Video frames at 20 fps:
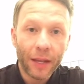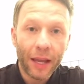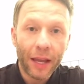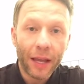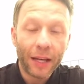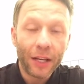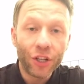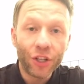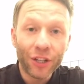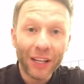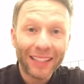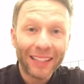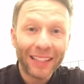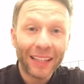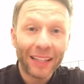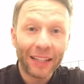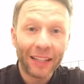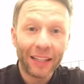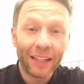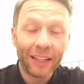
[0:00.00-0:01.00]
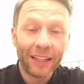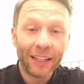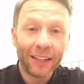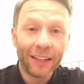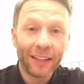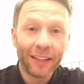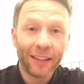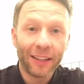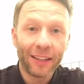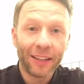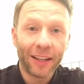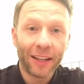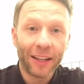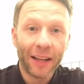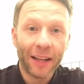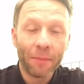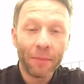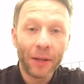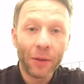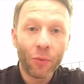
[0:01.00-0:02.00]
energetically. That
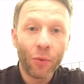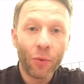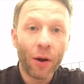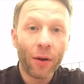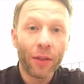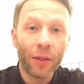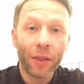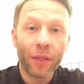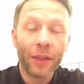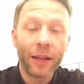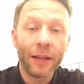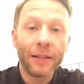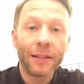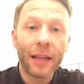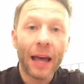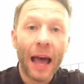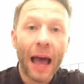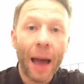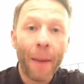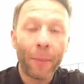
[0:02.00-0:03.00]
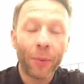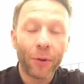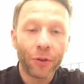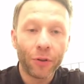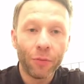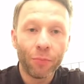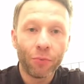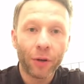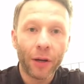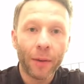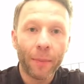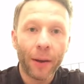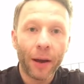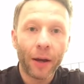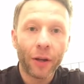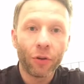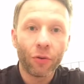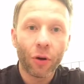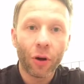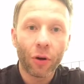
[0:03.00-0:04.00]
can be what the things that happen. You bring
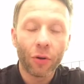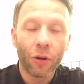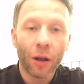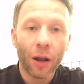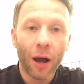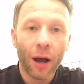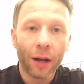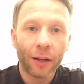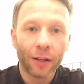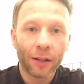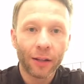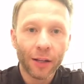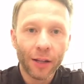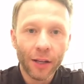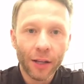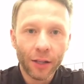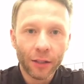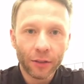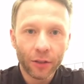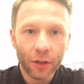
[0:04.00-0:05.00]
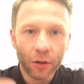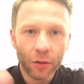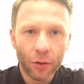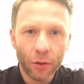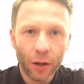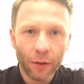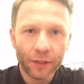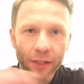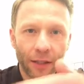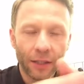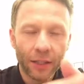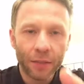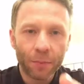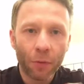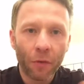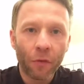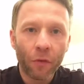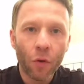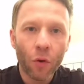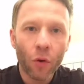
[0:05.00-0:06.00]
about your own luck. So I've said this
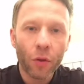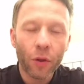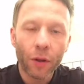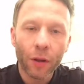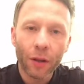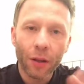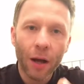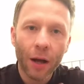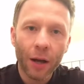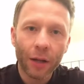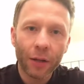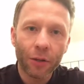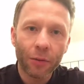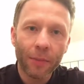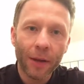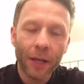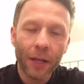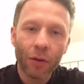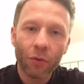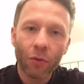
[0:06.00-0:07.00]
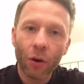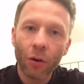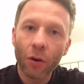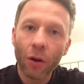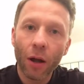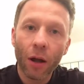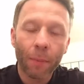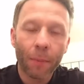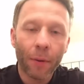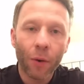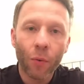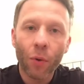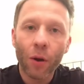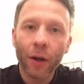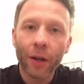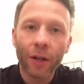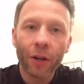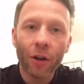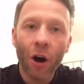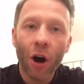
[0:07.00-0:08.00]
before, that luck, you make your own luck by
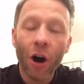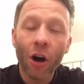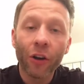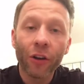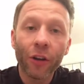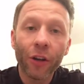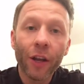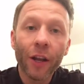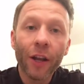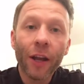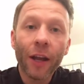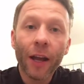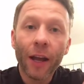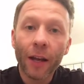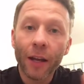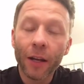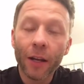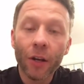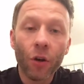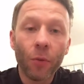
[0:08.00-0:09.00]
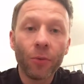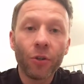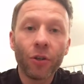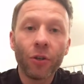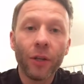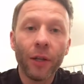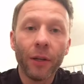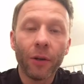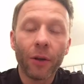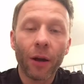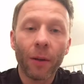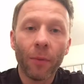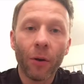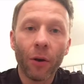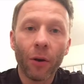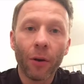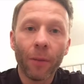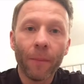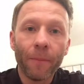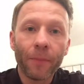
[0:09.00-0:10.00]
working hard, and then an opportunity will come
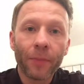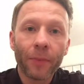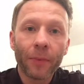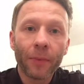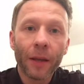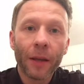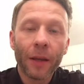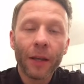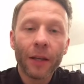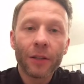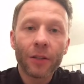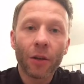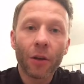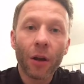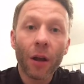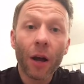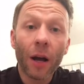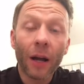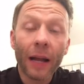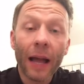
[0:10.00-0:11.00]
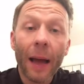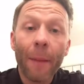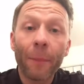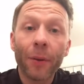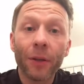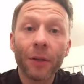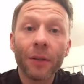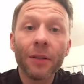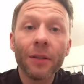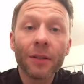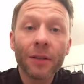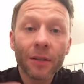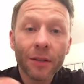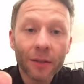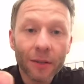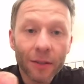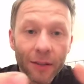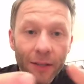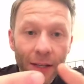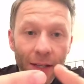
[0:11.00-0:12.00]
along. So luck happens
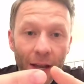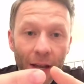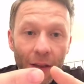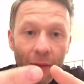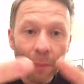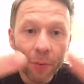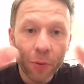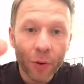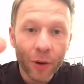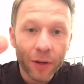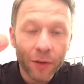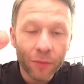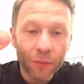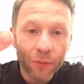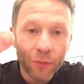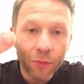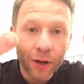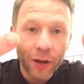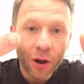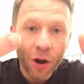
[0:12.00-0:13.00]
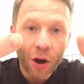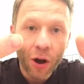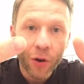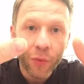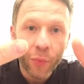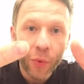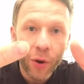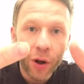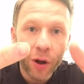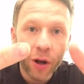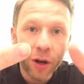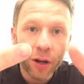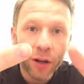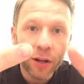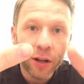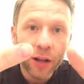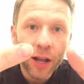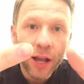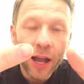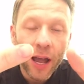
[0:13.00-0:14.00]
at the point when hard
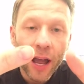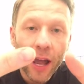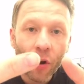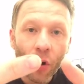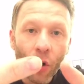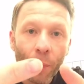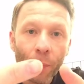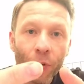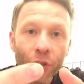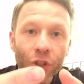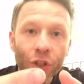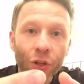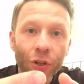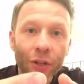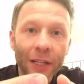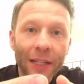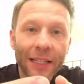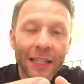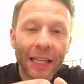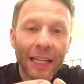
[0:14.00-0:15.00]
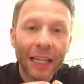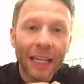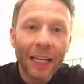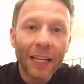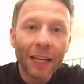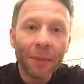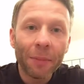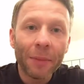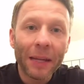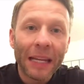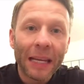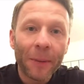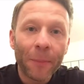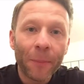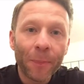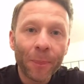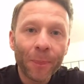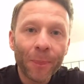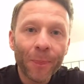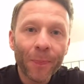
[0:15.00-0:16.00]
work and opportunity meet.